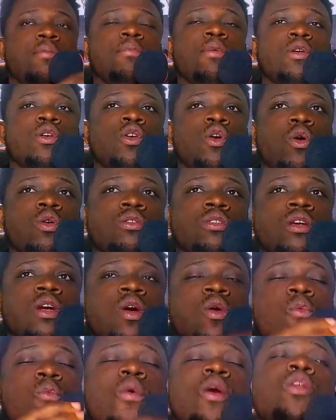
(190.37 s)
because
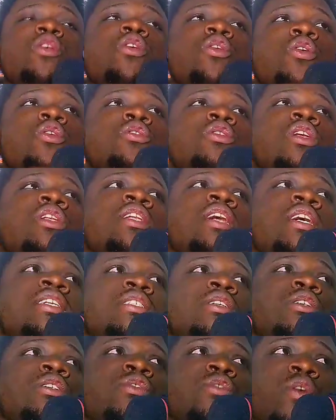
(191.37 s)
when you use the
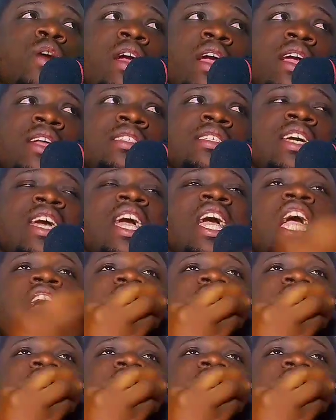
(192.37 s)
details for it,